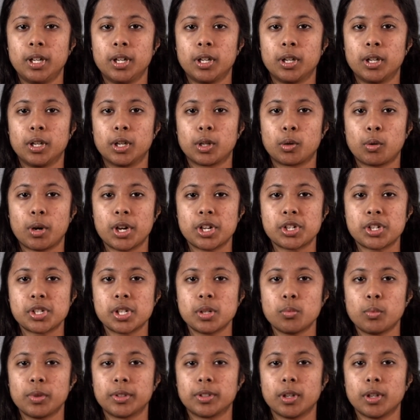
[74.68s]
Her
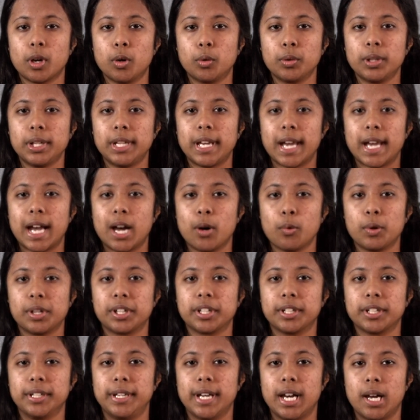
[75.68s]
question was only how it
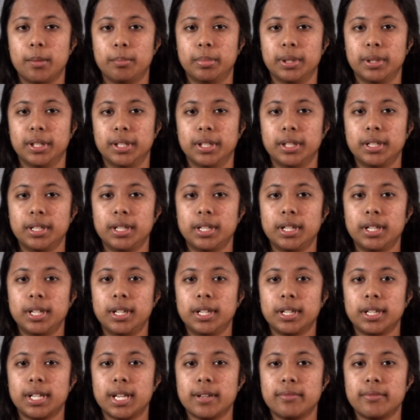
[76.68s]
could happen,
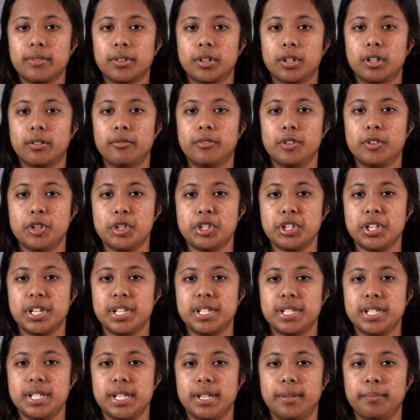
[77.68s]
given her
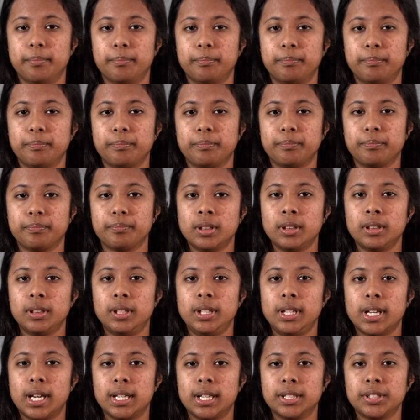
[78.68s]
virginity.
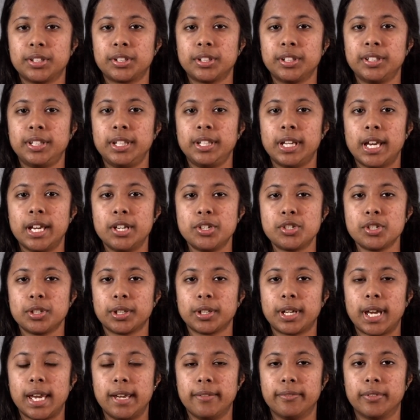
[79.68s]
The answer the angel
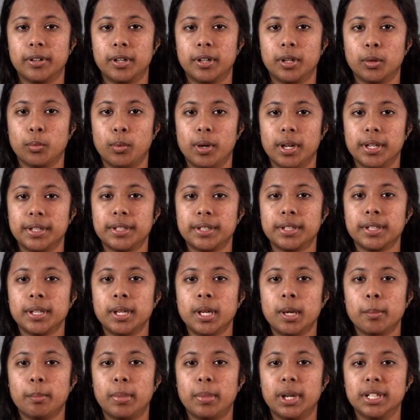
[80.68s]
gave her was
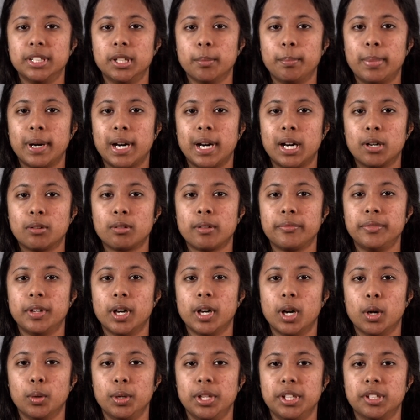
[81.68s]
by the power of the
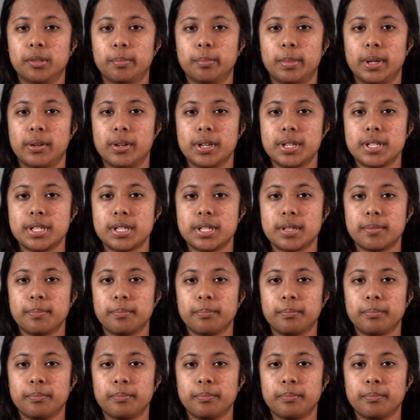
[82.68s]
Holy Spirit.